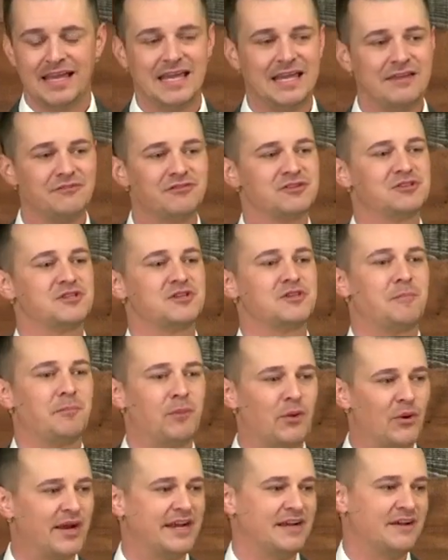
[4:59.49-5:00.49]
even to the
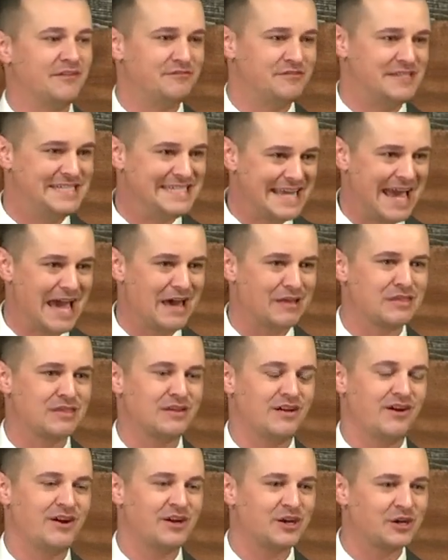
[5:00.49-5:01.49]
point of
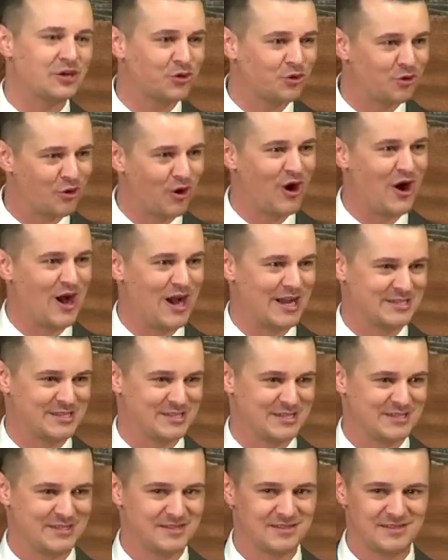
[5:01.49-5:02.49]
death on a
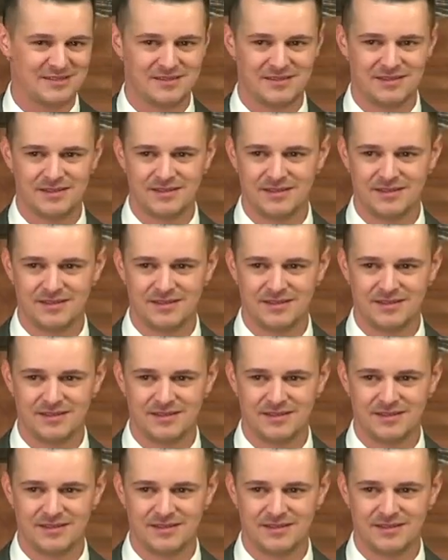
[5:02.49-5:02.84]
cross.